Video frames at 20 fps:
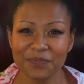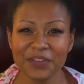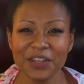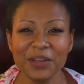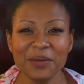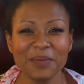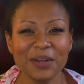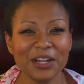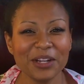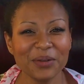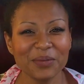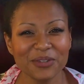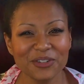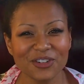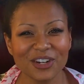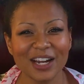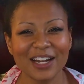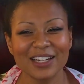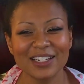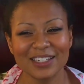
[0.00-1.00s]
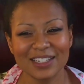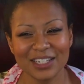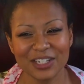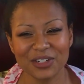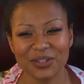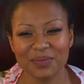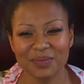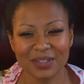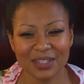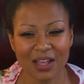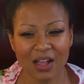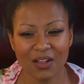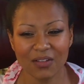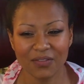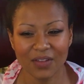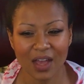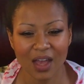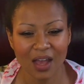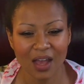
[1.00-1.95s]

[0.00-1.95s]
But he was trying to teach himself